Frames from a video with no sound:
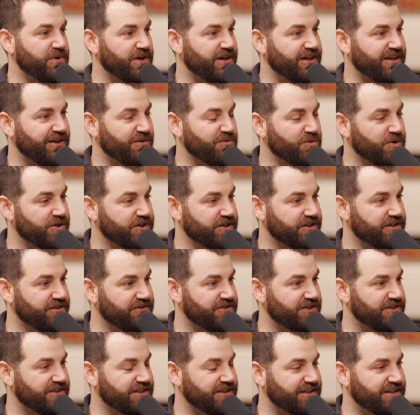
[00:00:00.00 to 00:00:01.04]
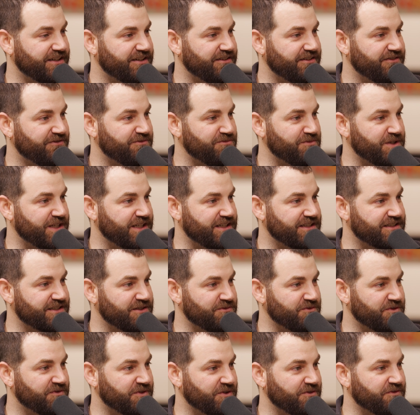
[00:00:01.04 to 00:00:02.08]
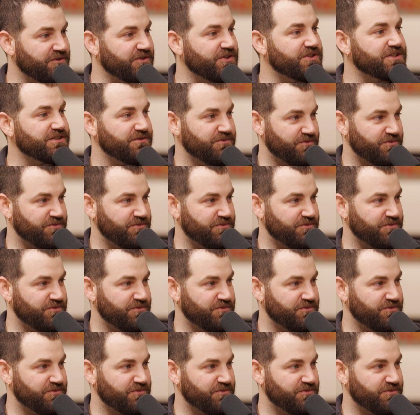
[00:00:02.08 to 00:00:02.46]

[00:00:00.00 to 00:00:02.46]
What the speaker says: But I'm wondering if you could give me some of your first